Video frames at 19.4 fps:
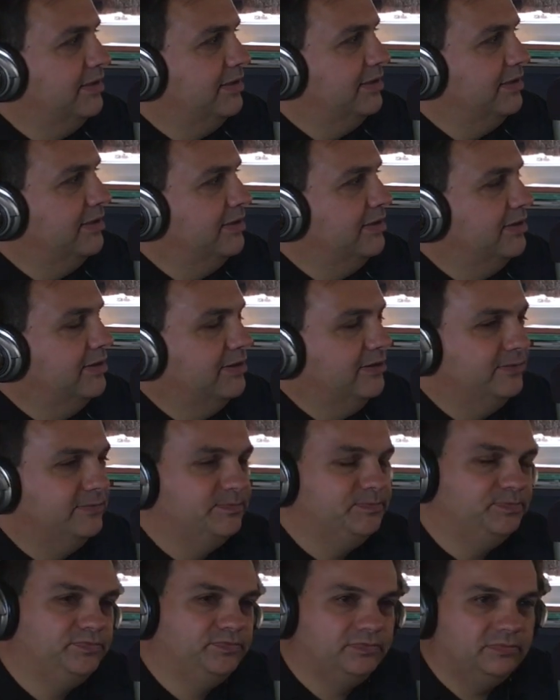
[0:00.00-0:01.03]

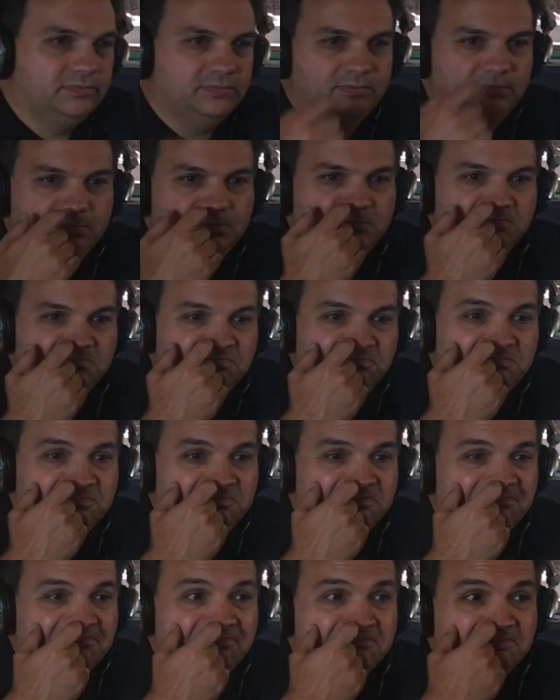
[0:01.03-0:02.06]

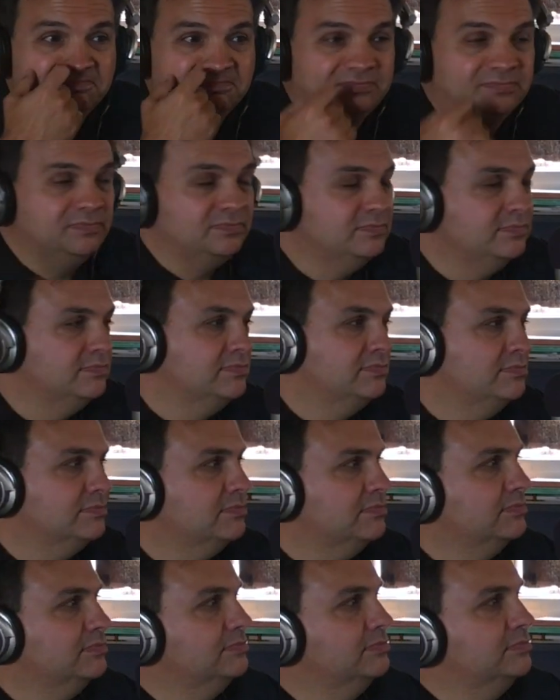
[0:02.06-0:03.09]
This person isn't speaking.